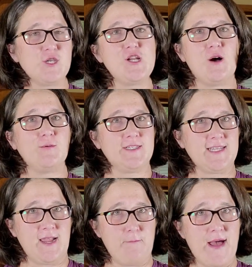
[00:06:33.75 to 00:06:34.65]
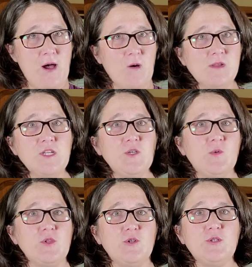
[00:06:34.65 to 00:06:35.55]
Don't skimp out, you
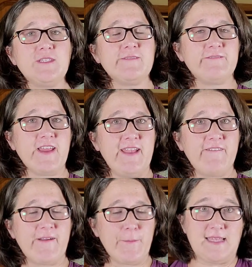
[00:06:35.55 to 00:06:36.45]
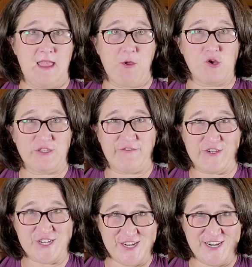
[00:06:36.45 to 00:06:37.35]
will lose the flavor. Same goes for
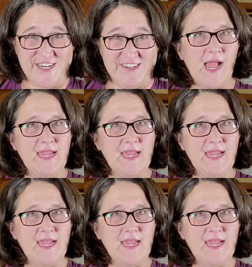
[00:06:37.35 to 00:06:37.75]
sugar.